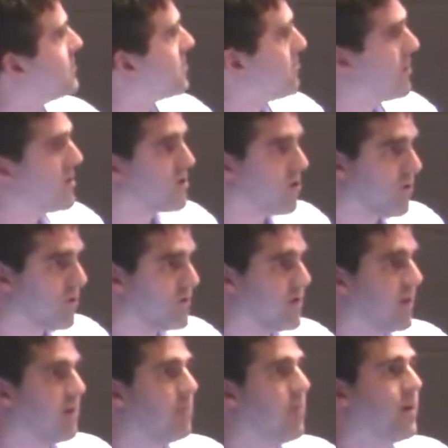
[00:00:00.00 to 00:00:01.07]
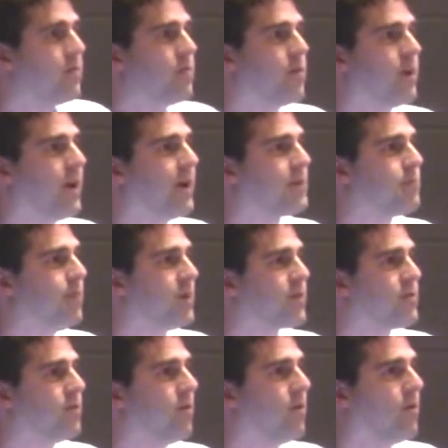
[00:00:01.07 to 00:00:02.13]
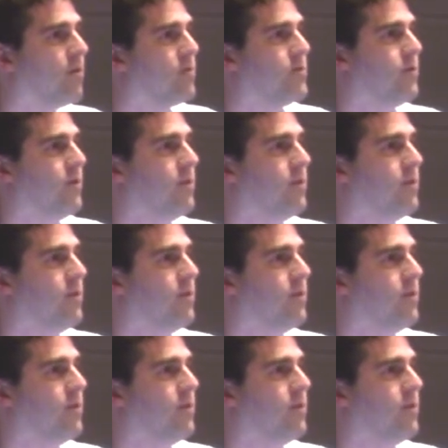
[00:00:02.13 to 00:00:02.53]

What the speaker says: Some of the servicing and mentoring aspects aren't